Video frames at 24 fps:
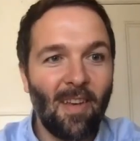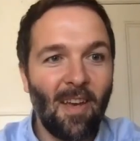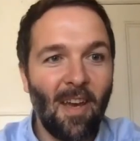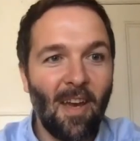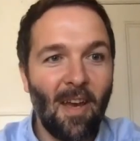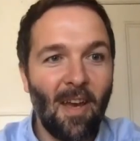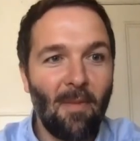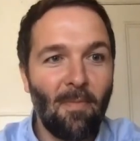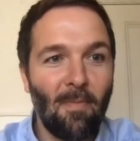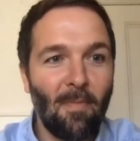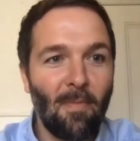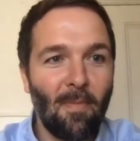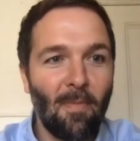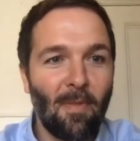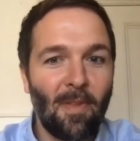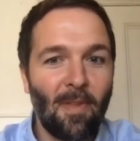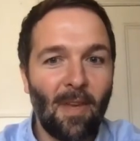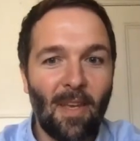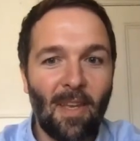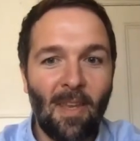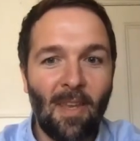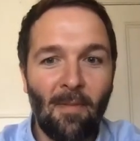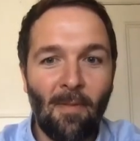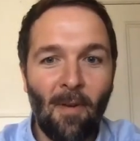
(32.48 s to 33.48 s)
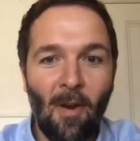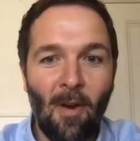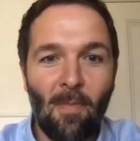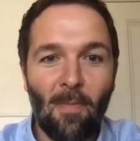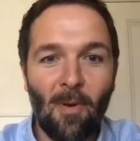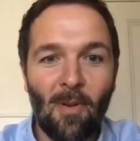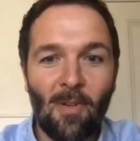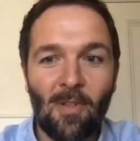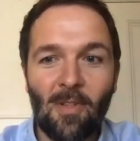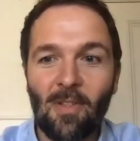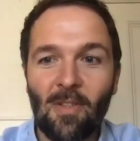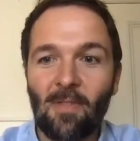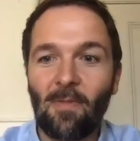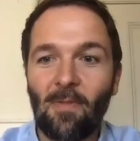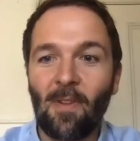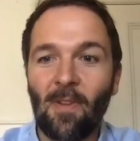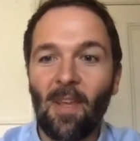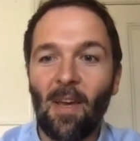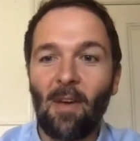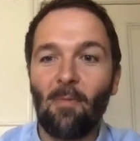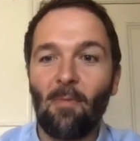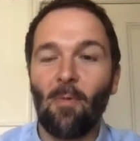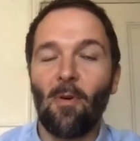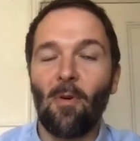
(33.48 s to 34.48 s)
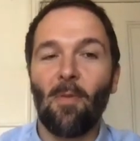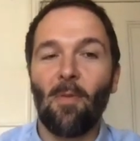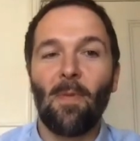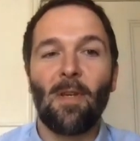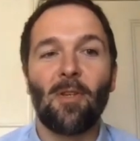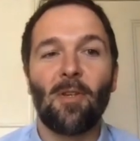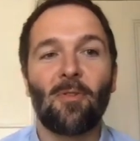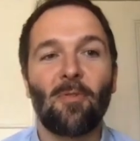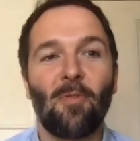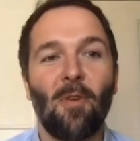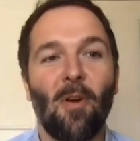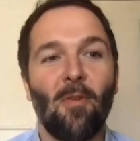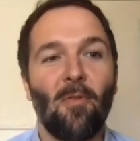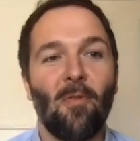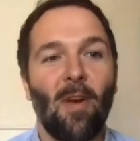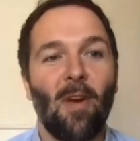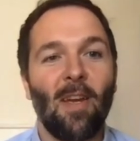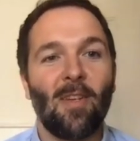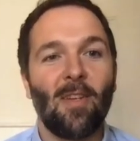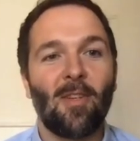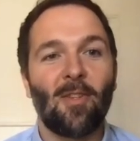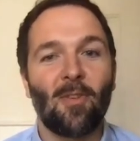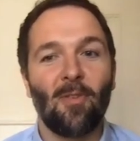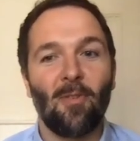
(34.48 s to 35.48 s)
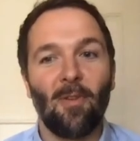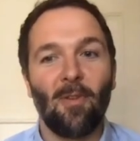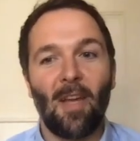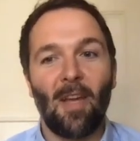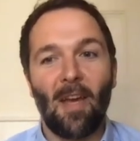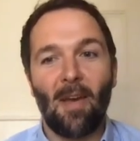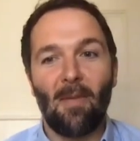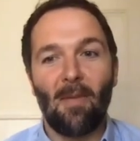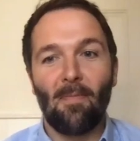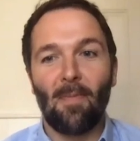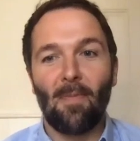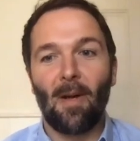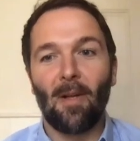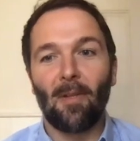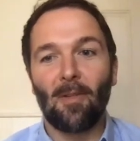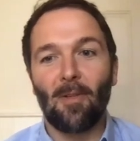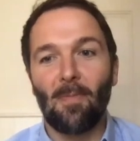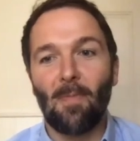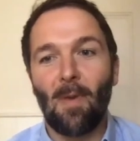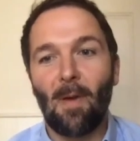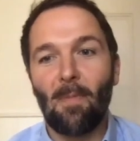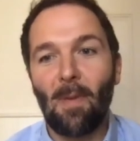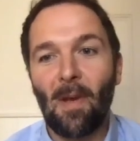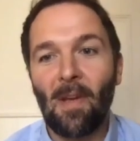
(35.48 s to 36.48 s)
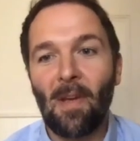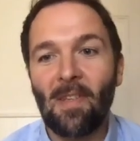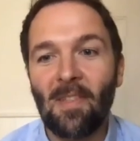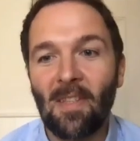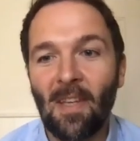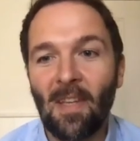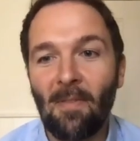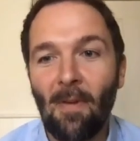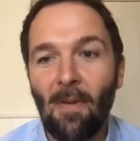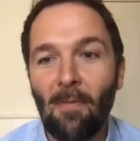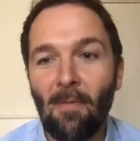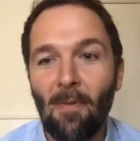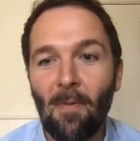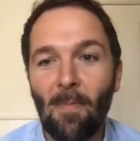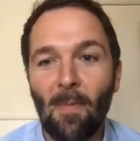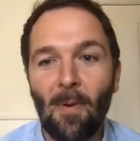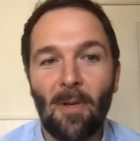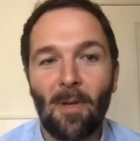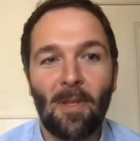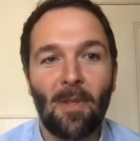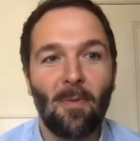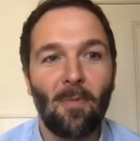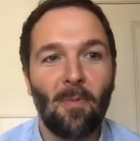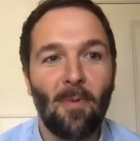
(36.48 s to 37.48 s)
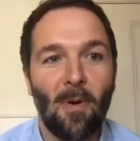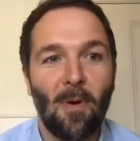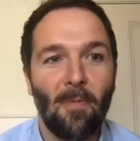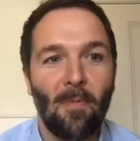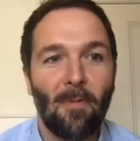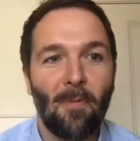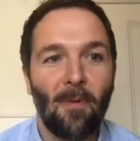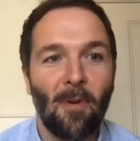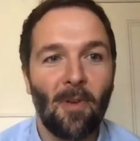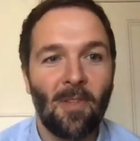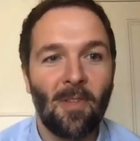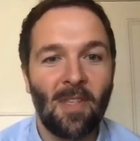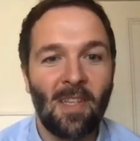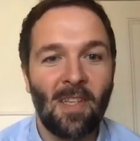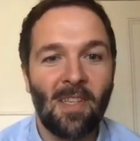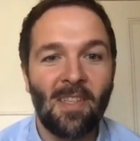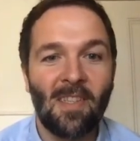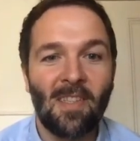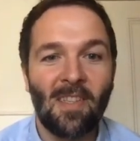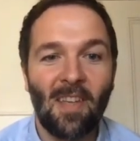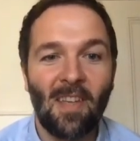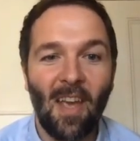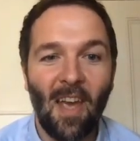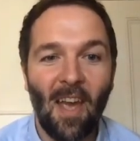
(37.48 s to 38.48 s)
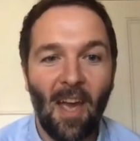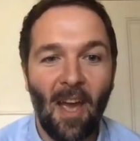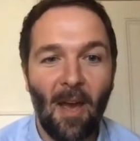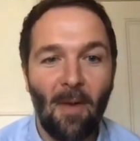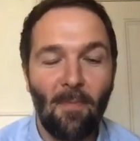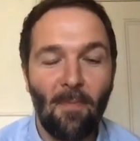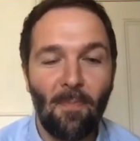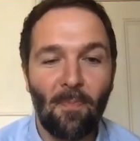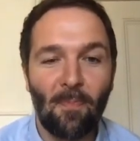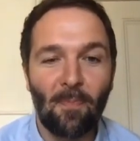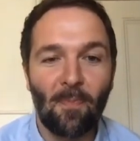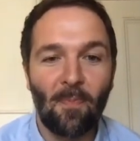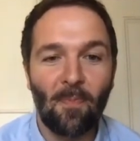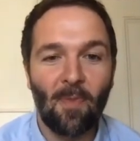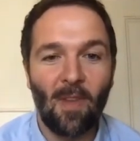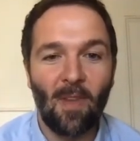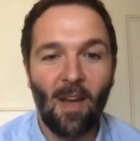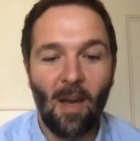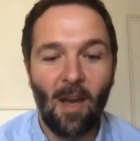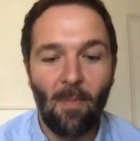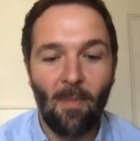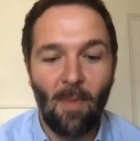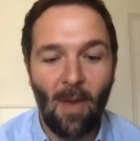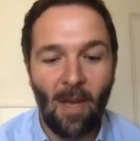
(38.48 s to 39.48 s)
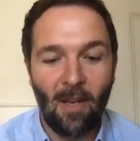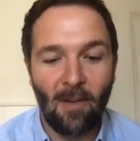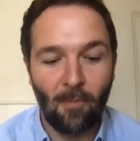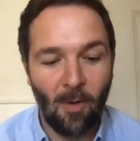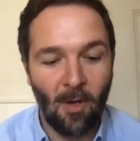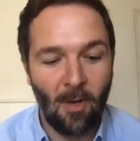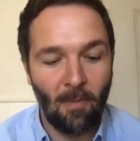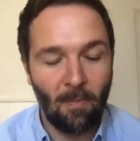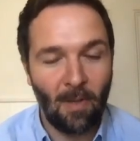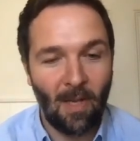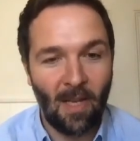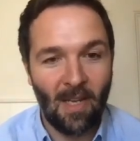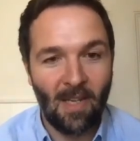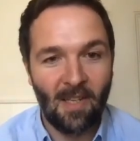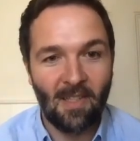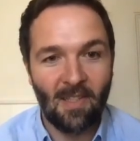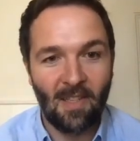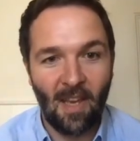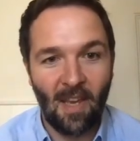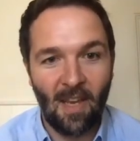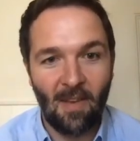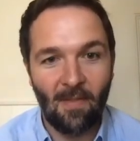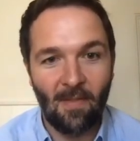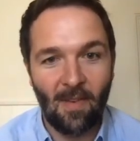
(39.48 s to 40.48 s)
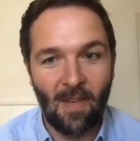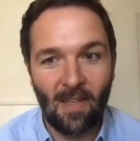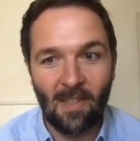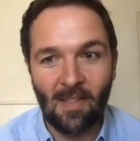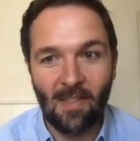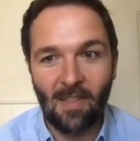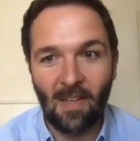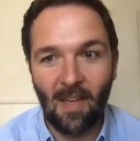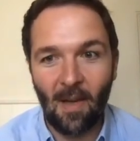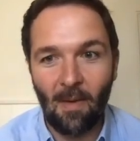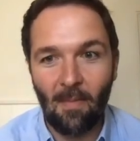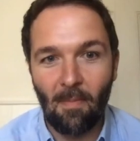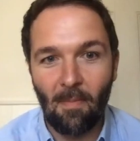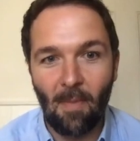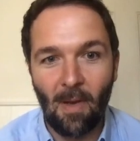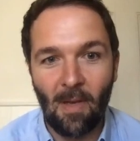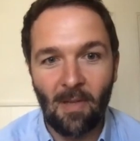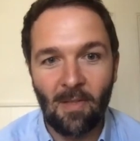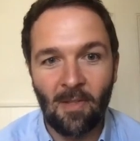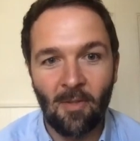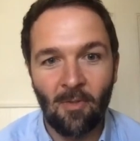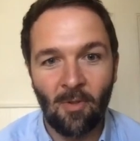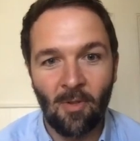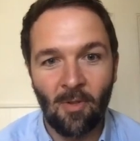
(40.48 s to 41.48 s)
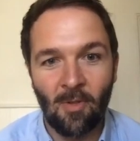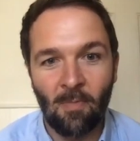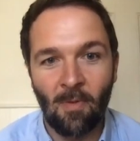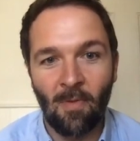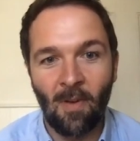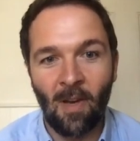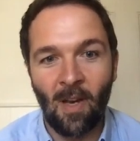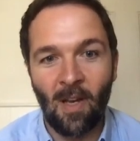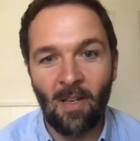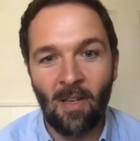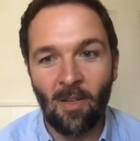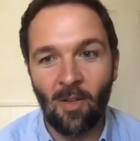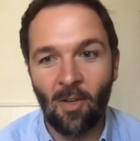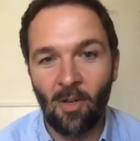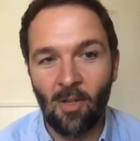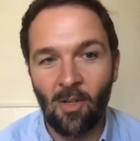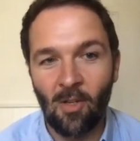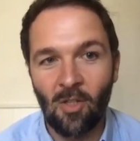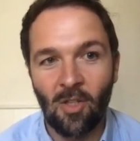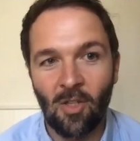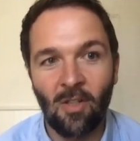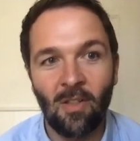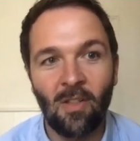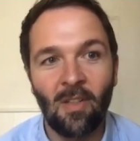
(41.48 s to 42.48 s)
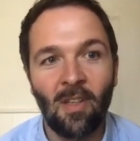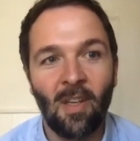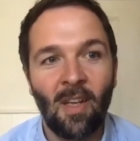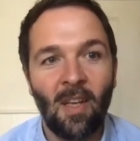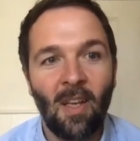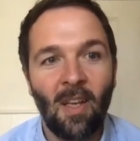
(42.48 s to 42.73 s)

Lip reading: Thank you very much for that warm intro, Rachel. I'll do my best to give everybody the warm fuzzies. I'm head of workplace savings at Master Trust Provider Cushon.